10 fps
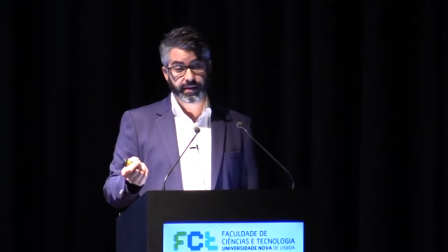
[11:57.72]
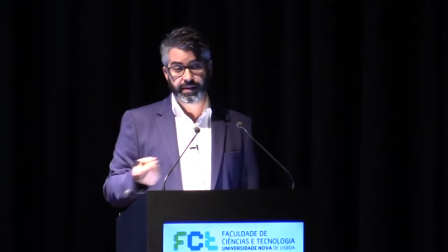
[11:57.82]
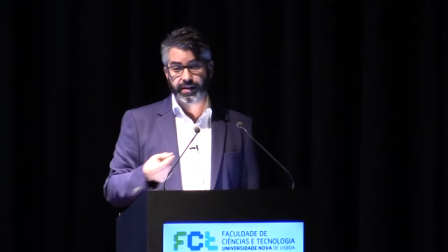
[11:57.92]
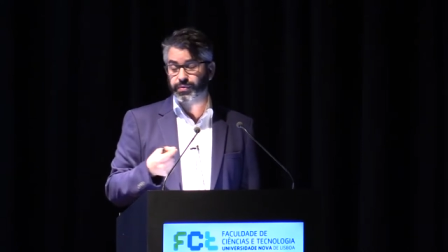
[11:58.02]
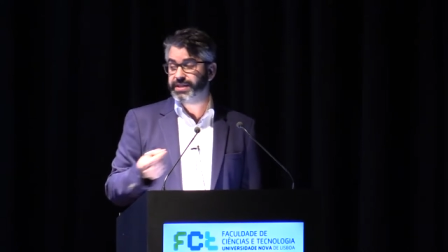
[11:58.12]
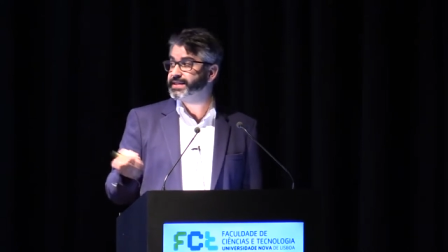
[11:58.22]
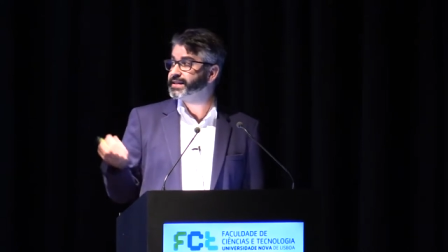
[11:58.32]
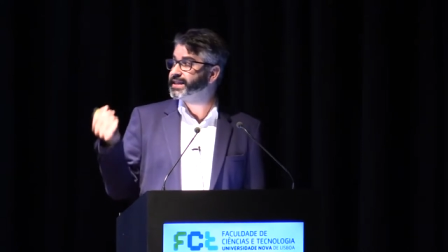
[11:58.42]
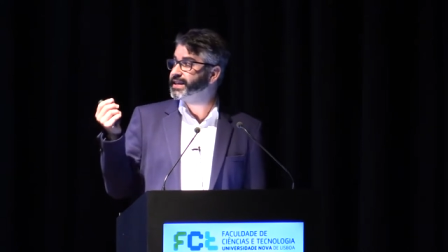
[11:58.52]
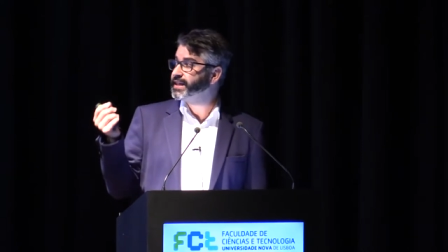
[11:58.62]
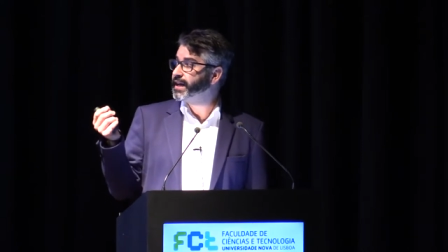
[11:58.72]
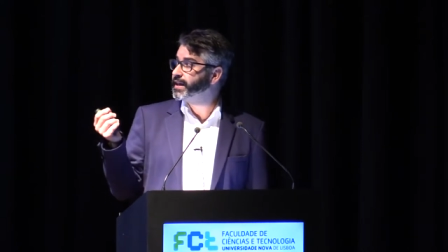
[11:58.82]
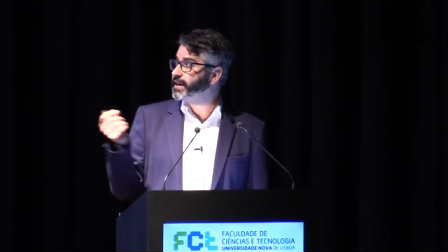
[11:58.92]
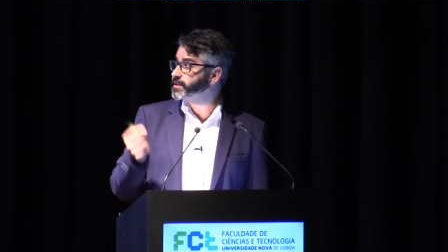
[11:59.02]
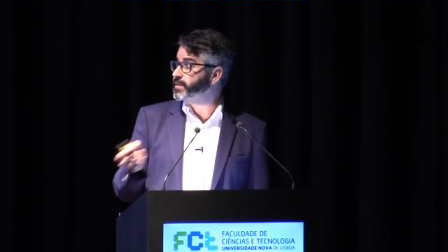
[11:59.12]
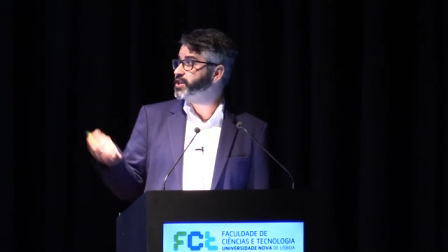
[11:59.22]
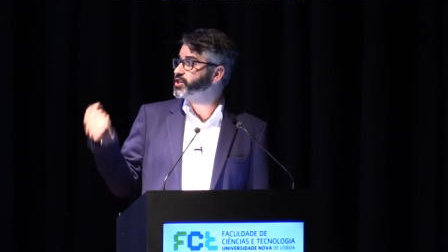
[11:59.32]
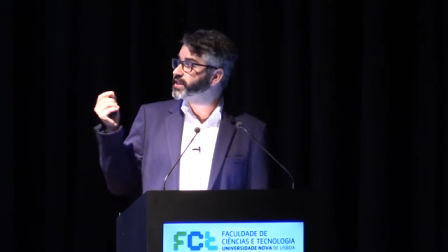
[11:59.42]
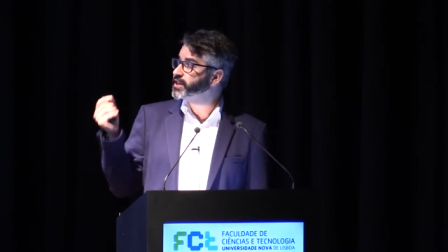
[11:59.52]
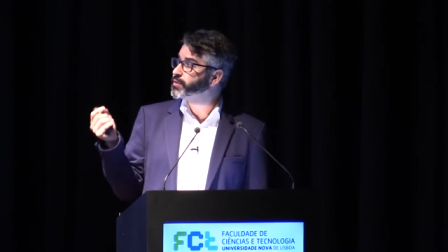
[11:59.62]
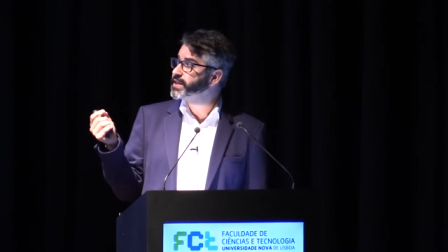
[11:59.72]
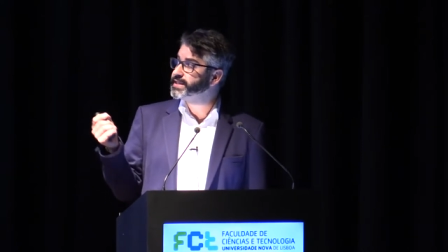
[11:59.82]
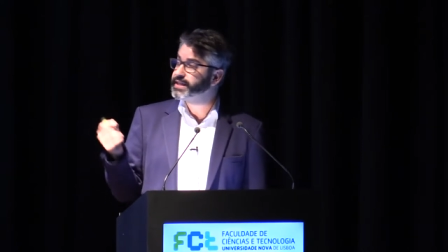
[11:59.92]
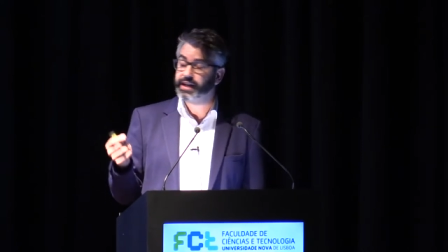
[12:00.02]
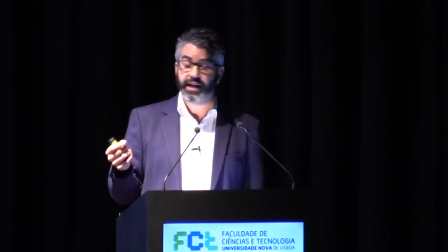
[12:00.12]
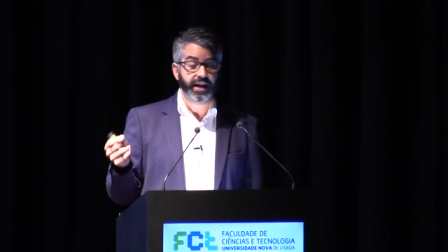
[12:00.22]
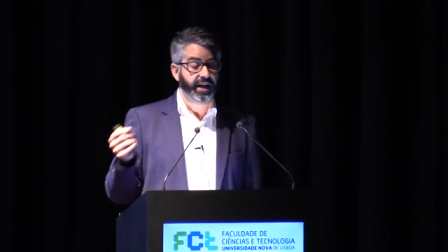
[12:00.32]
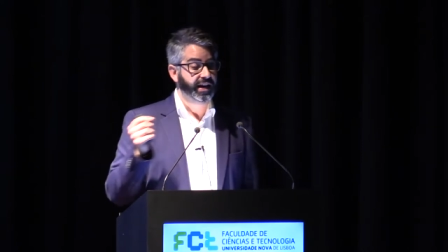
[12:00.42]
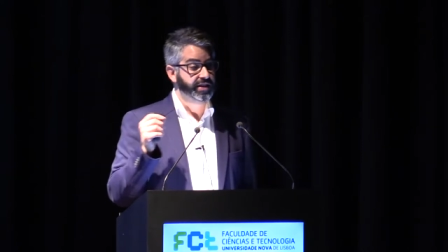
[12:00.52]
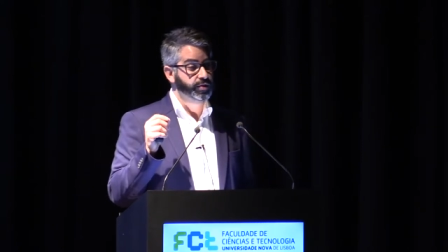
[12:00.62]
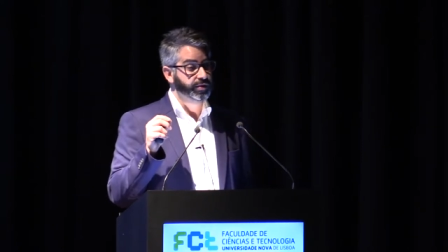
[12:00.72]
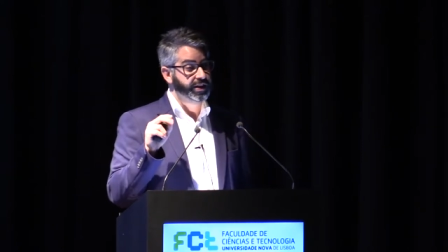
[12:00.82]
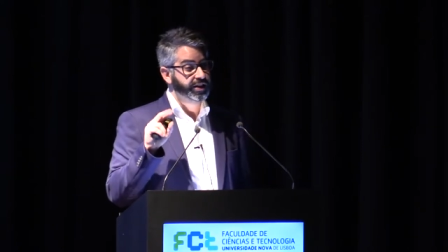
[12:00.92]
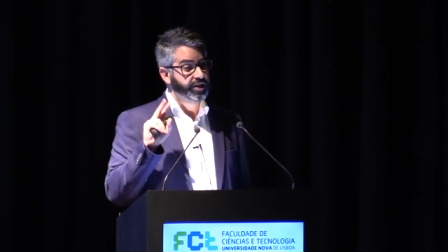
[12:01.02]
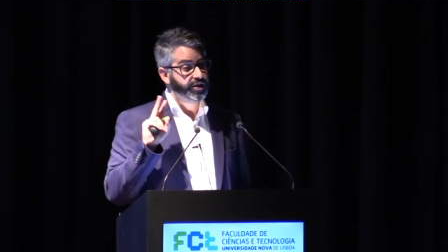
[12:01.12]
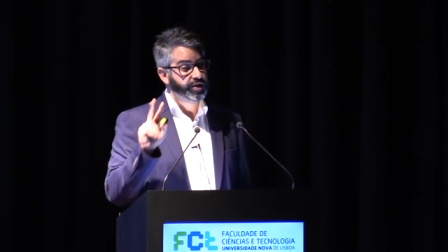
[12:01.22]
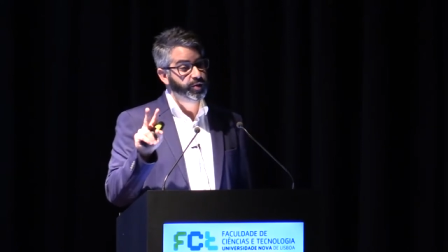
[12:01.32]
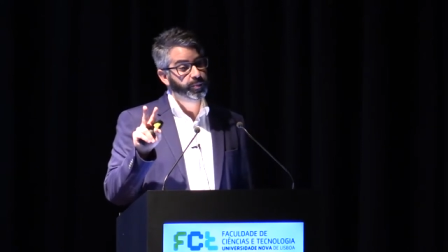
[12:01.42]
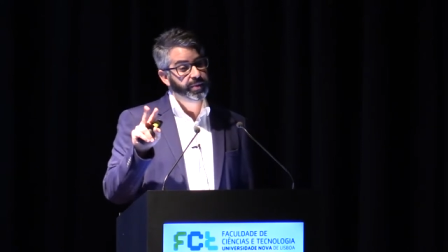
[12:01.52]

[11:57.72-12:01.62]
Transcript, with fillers: increasingly, exponentially increasing. It has only two